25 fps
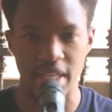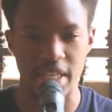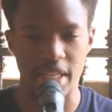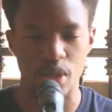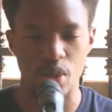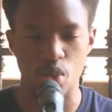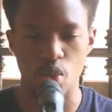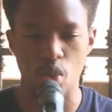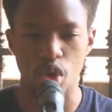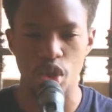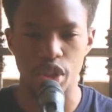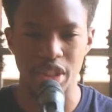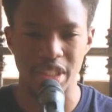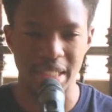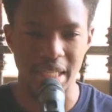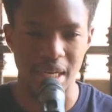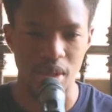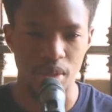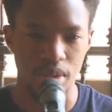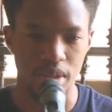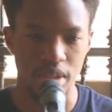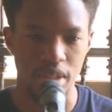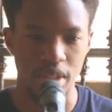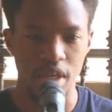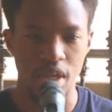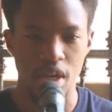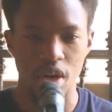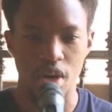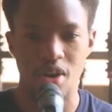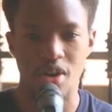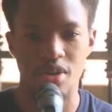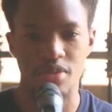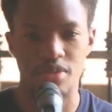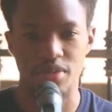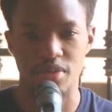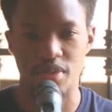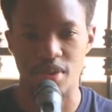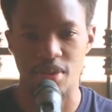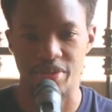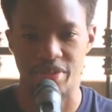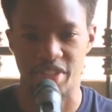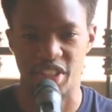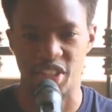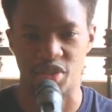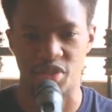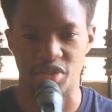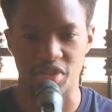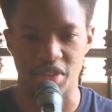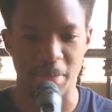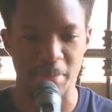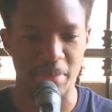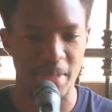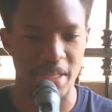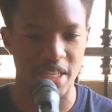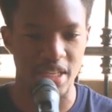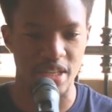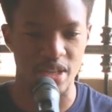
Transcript: He walks out of, of his family.